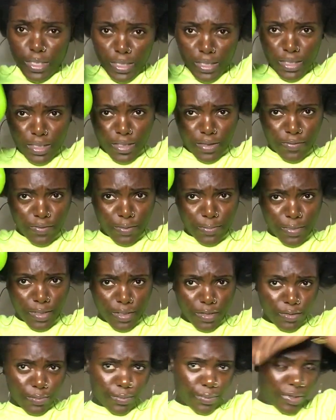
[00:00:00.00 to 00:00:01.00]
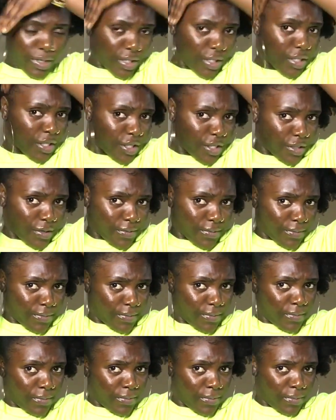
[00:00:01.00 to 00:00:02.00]
easier for me to brush.
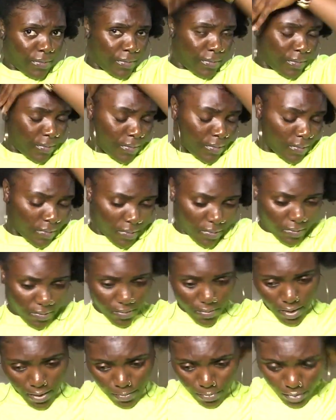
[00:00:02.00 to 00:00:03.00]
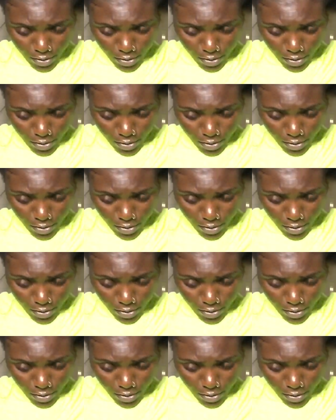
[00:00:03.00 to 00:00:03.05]
I'm